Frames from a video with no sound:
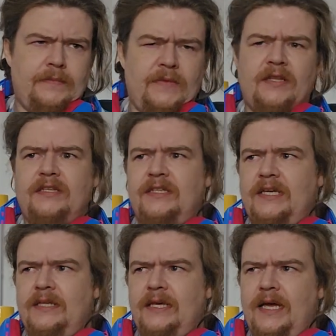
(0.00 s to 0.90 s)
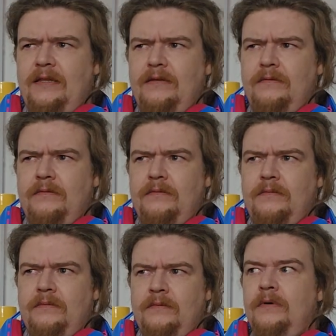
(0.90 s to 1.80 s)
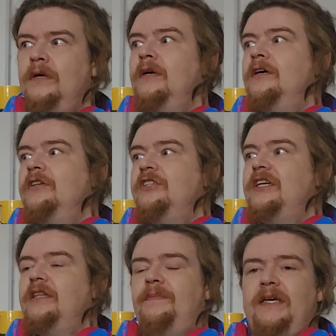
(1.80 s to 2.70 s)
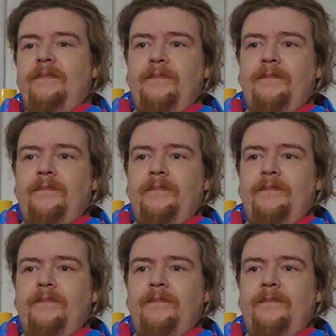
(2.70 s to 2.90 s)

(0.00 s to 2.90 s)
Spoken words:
Without the D at the end. G and the B.